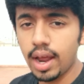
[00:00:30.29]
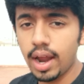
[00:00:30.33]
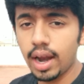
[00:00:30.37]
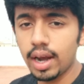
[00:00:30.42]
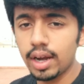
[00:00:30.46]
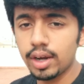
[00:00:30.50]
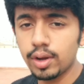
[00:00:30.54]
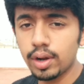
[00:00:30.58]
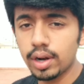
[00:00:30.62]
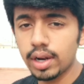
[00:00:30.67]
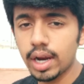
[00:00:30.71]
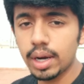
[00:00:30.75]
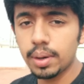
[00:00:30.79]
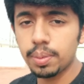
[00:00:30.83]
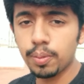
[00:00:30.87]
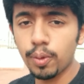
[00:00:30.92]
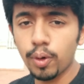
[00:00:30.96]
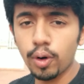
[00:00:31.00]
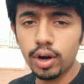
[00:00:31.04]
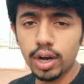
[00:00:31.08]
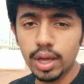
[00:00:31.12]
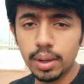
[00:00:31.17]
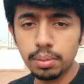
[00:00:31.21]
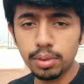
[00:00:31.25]
and you'll get
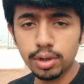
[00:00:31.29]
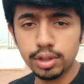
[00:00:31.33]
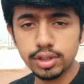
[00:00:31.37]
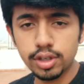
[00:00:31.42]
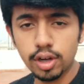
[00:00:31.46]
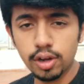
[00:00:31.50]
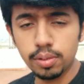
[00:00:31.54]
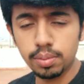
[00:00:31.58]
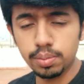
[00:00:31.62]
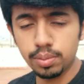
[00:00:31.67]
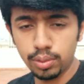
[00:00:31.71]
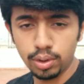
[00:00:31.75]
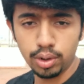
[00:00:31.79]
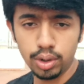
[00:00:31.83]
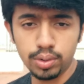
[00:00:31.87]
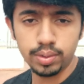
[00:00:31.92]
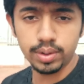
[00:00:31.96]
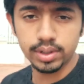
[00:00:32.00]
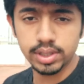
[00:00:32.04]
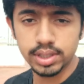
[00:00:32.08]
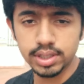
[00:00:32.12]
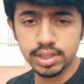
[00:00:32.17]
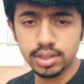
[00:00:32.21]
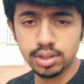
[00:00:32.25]
more time to solve more
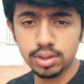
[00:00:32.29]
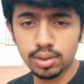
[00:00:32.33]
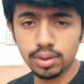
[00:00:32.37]
questions.